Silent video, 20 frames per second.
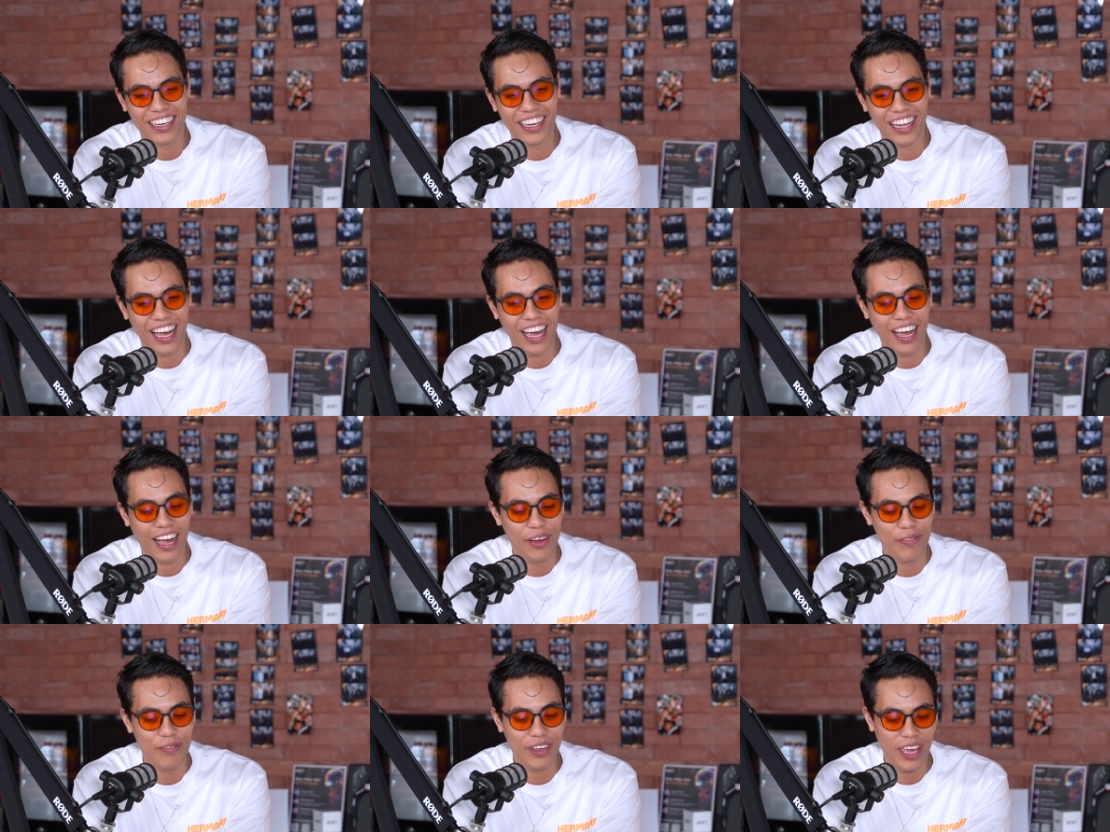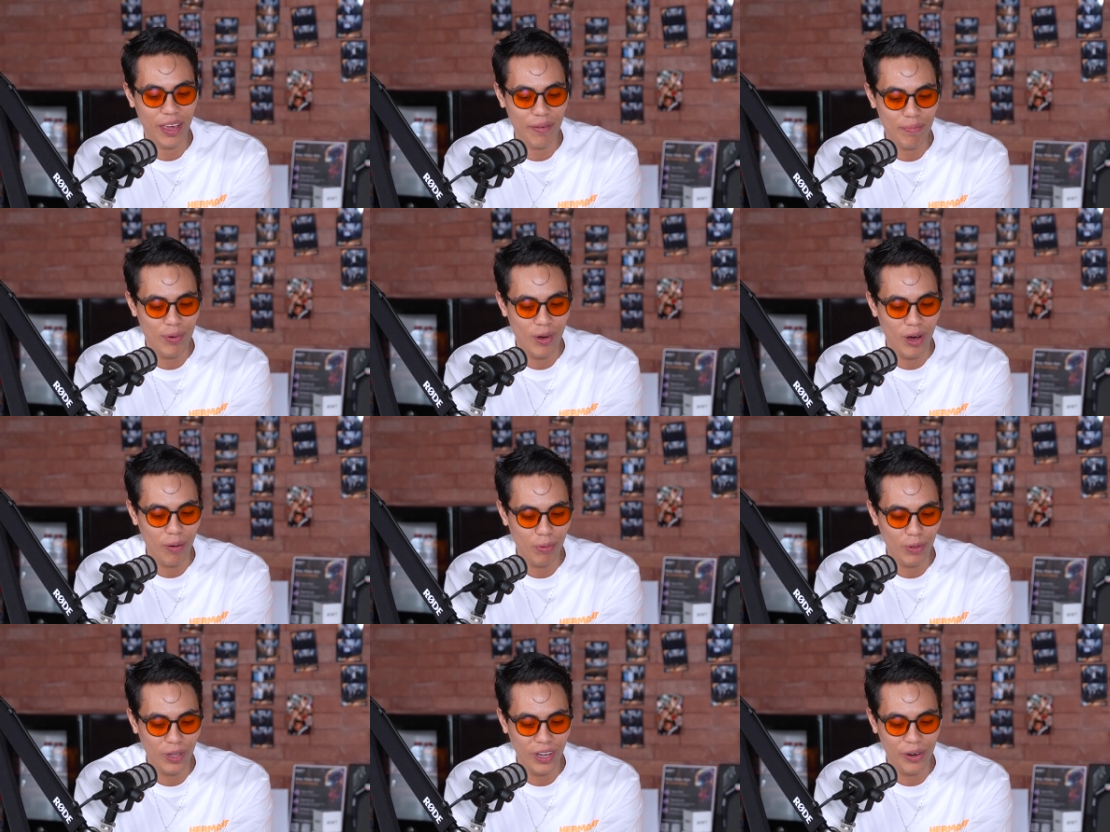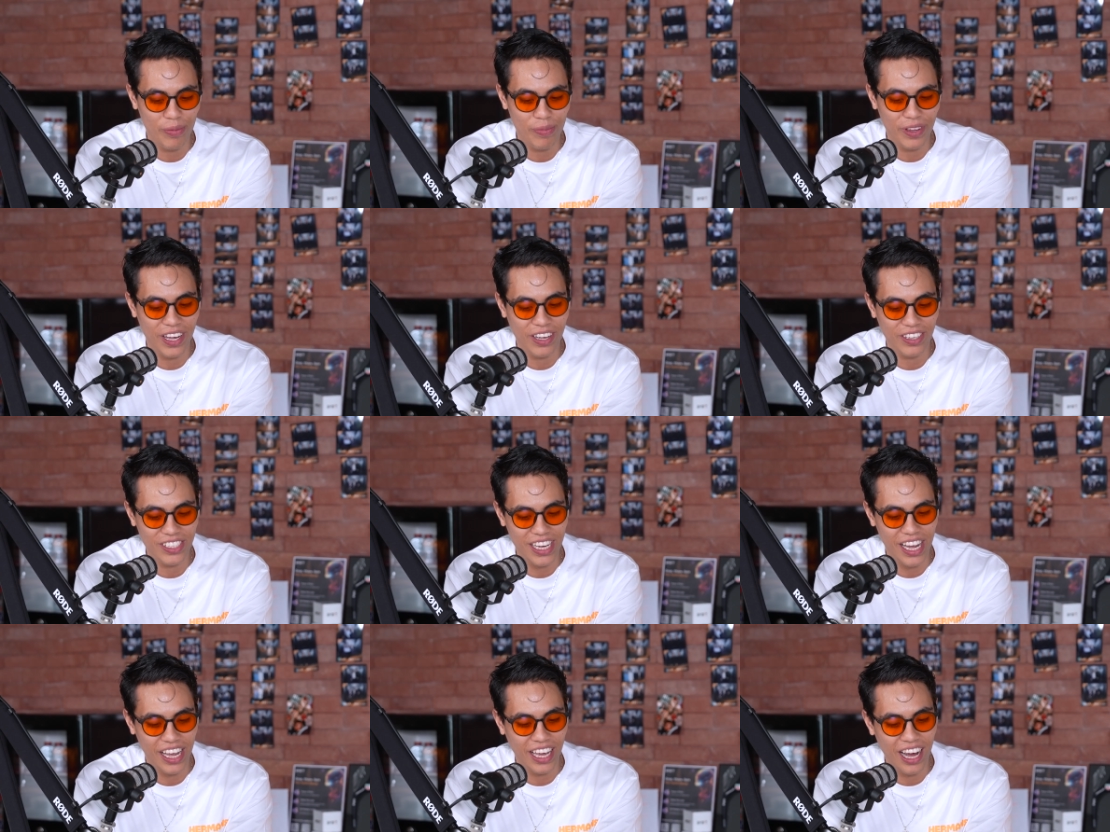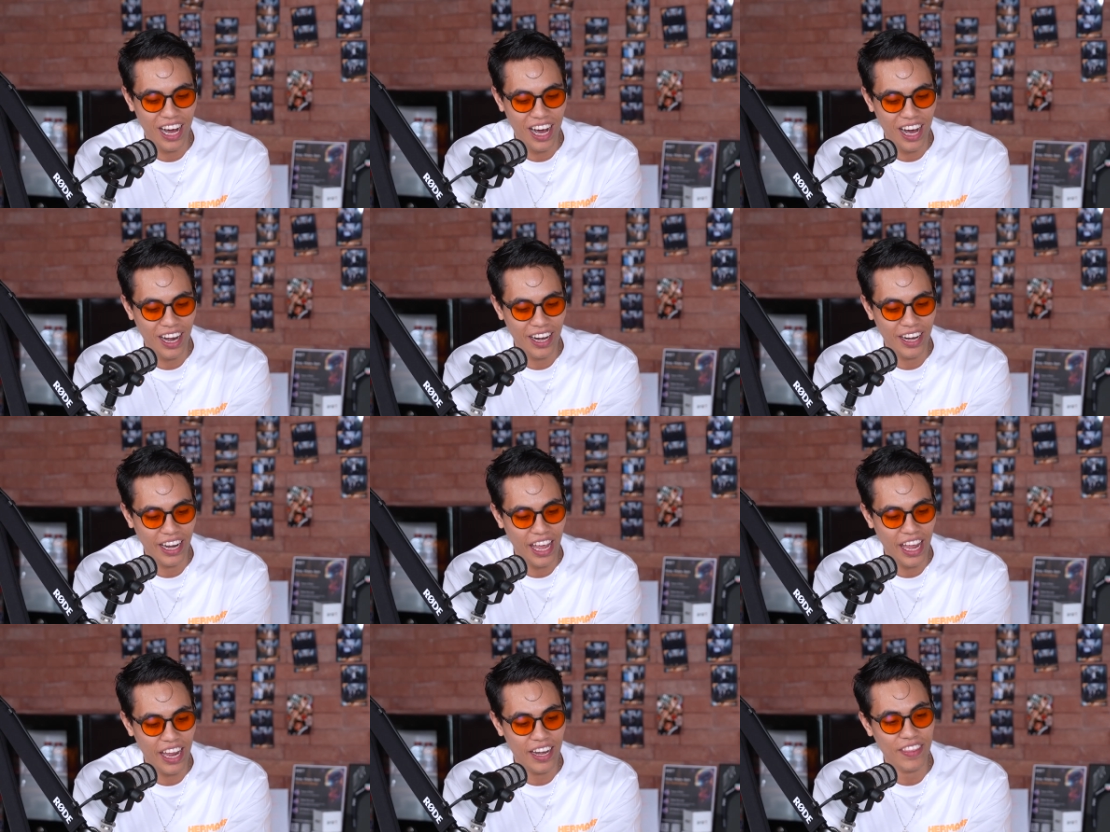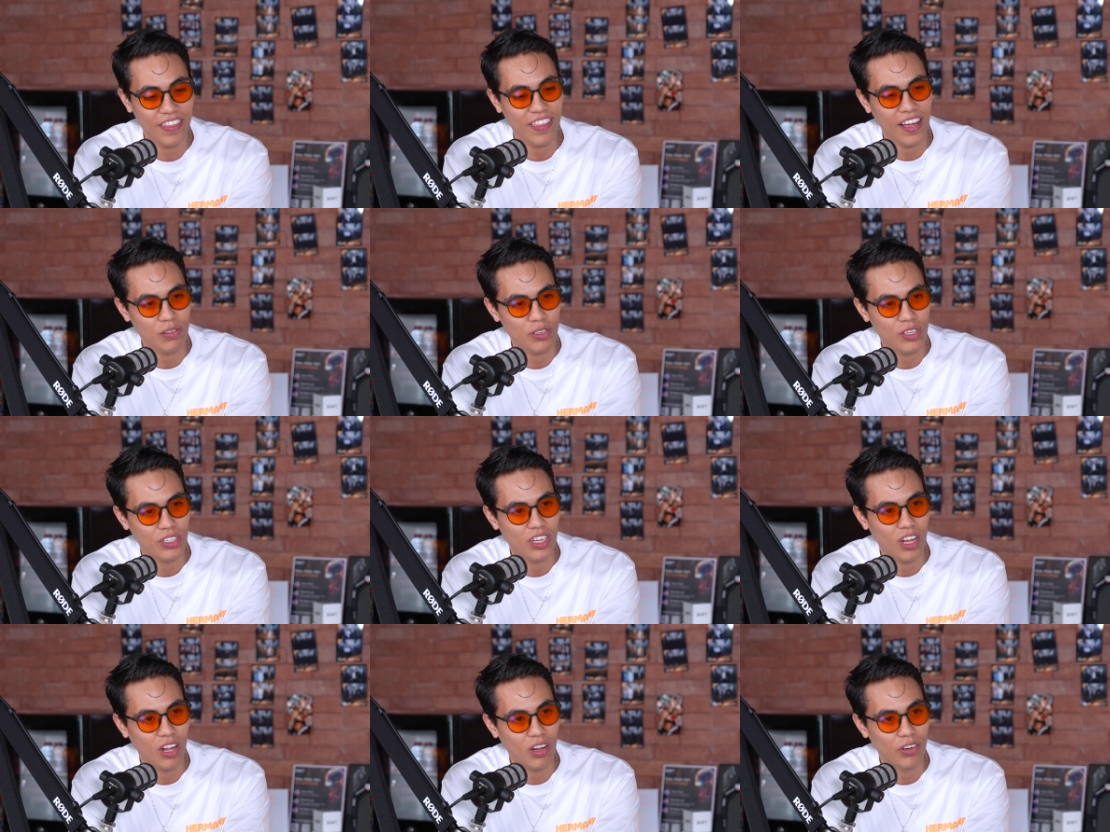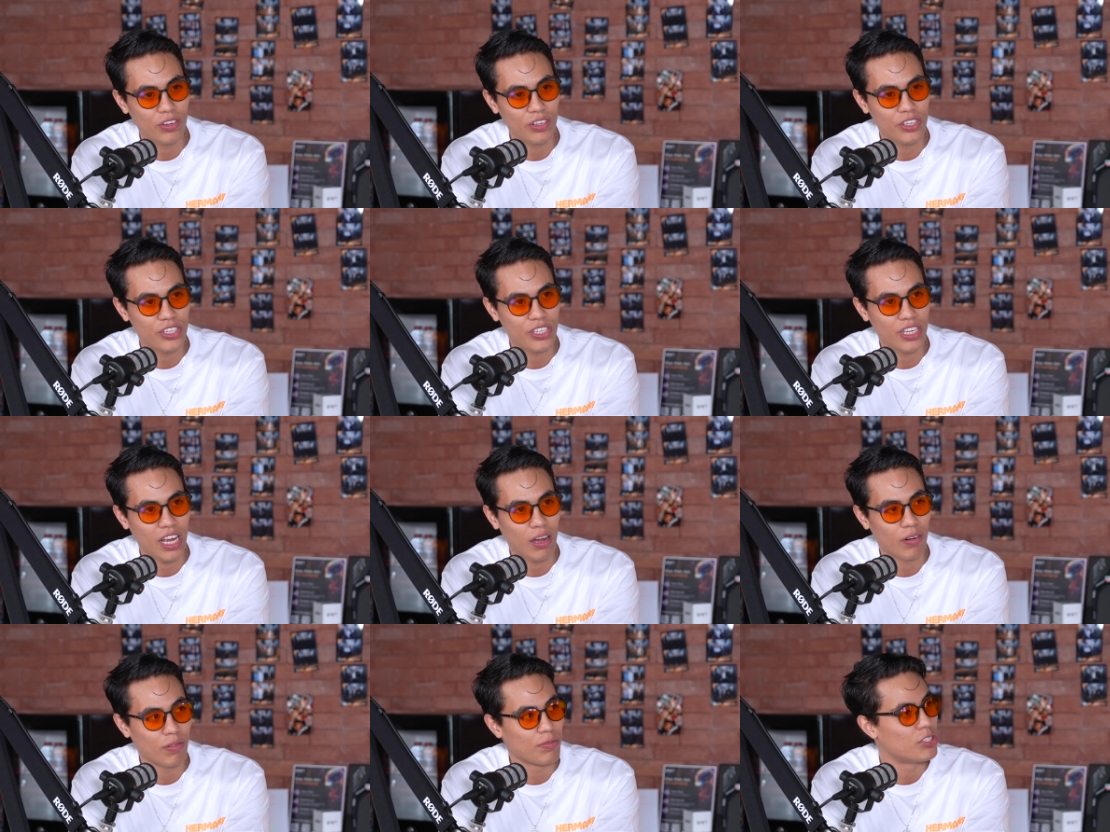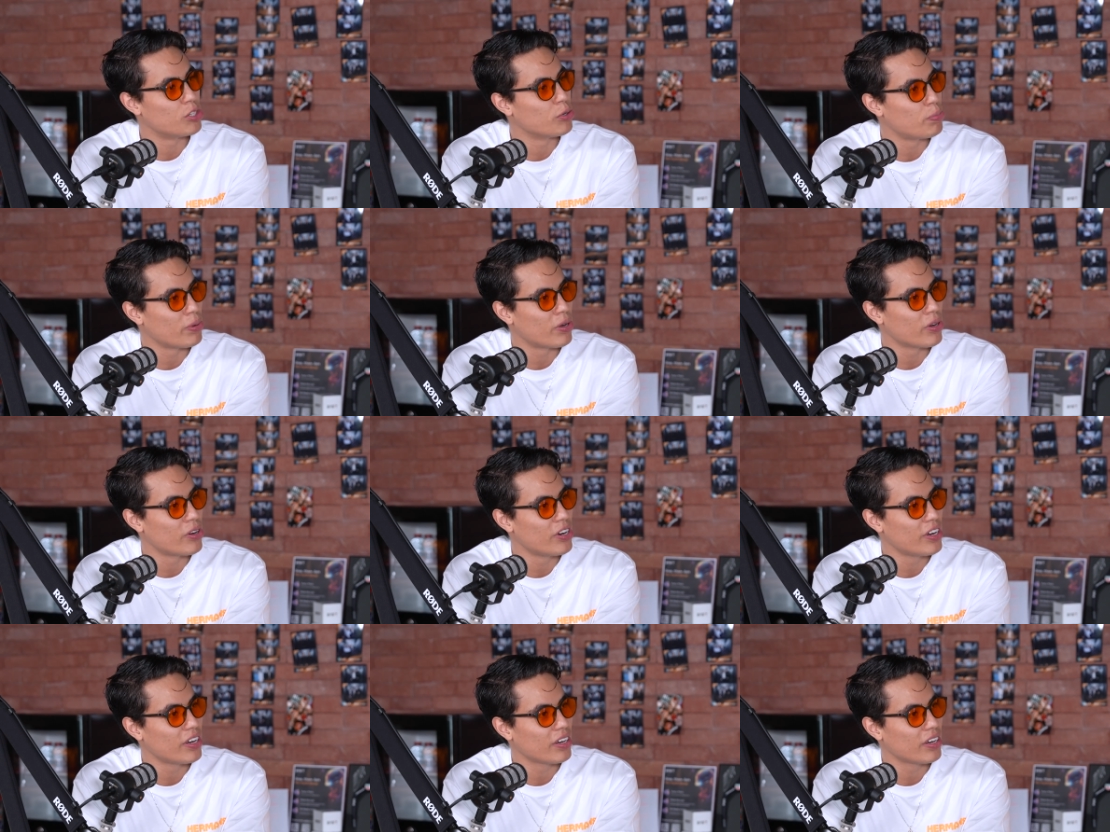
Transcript: I became popular because I got $80,000 out of Jupiter.